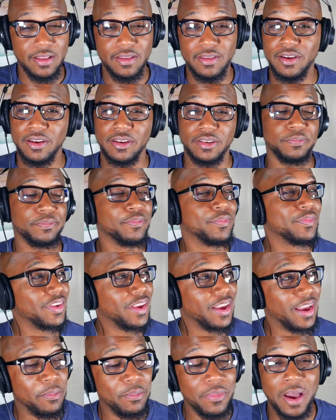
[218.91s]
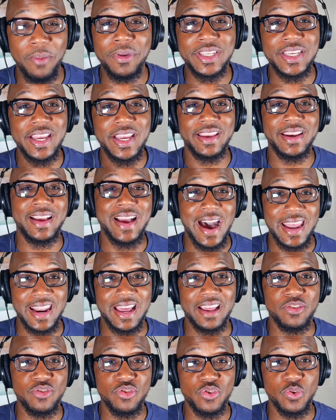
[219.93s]
Look, I'm, I'm gonna tell you the God
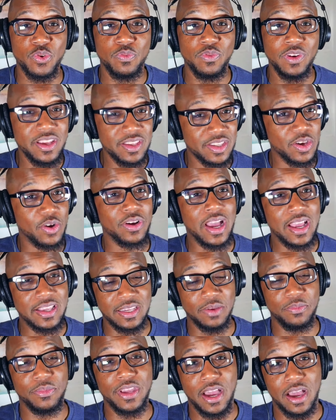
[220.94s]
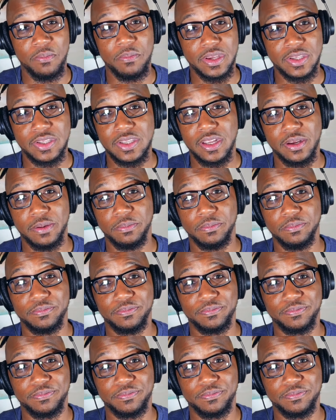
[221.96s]
honest truth. Lizzo got some of y'all messed up.